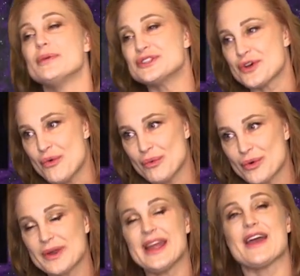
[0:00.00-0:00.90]
But don't
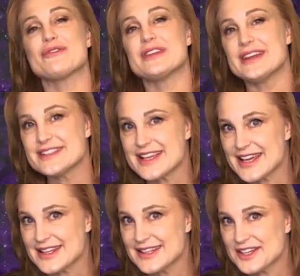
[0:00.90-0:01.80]
worry, everything is
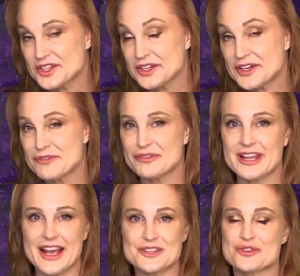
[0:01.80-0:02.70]
in the clear for
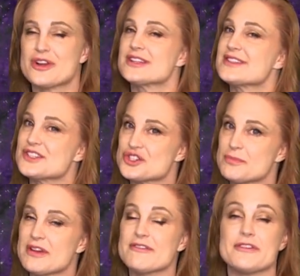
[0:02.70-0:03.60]
the astronauts. This
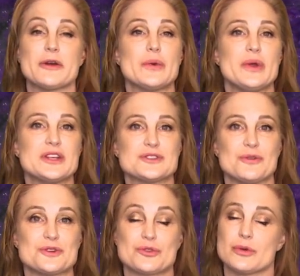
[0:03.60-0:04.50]
should be a very weak
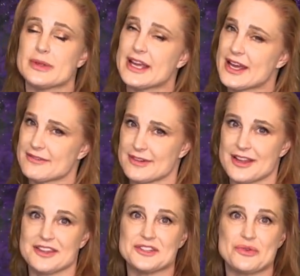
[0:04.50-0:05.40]
solar storm, and they have have
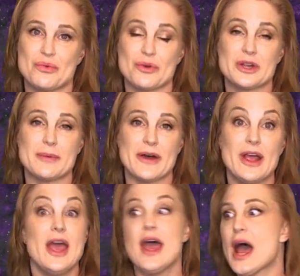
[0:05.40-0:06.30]
nothing to worry about.